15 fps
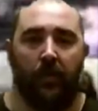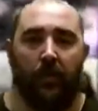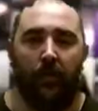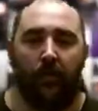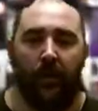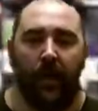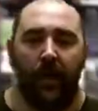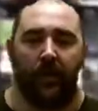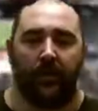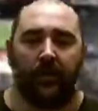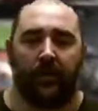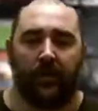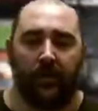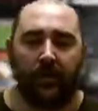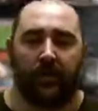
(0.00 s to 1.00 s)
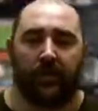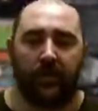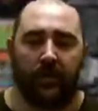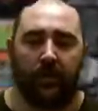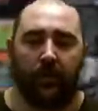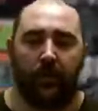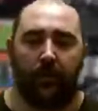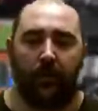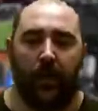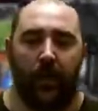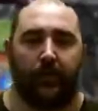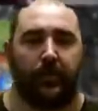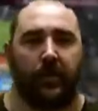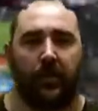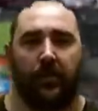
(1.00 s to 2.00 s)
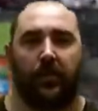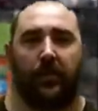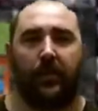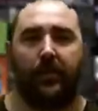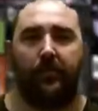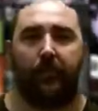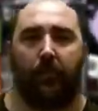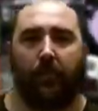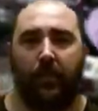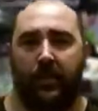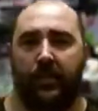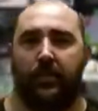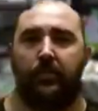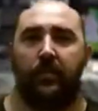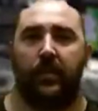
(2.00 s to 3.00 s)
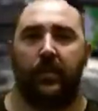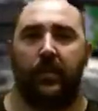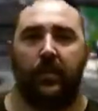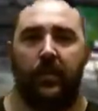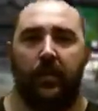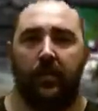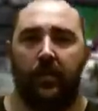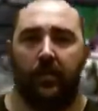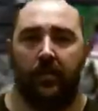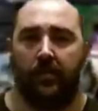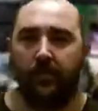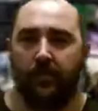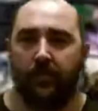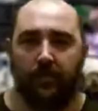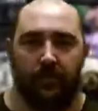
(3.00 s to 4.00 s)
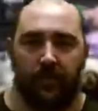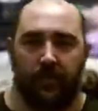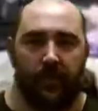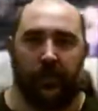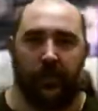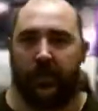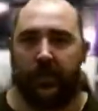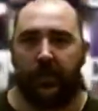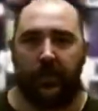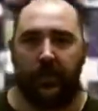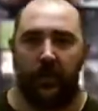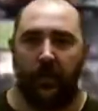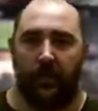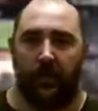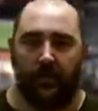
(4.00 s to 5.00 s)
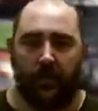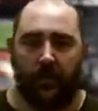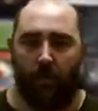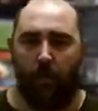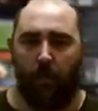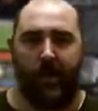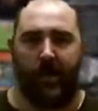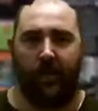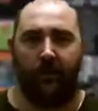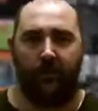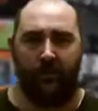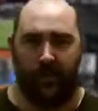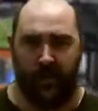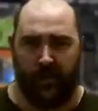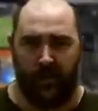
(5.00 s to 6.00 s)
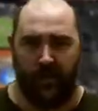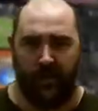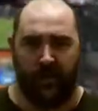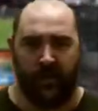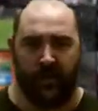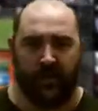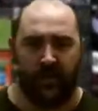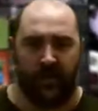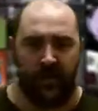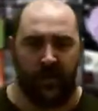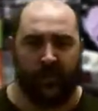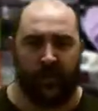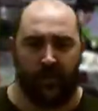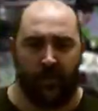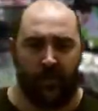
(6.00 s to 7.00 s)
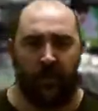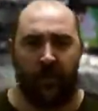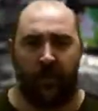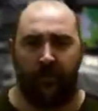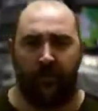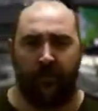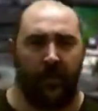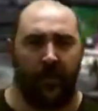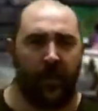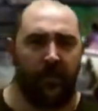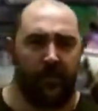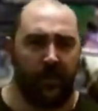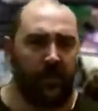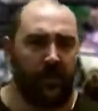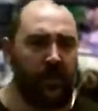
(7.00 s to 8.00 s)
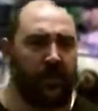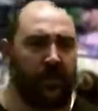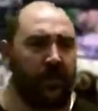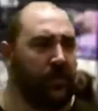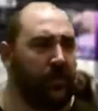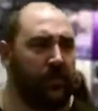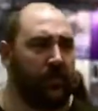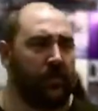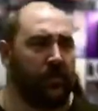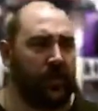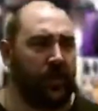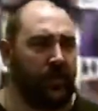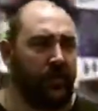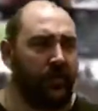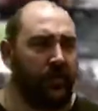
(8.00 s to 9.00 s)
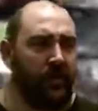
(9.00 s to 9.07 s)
That in itself absolutely impressed me to bits. I was like, wow, that has never been heard of. If it had been Sony that I contacted,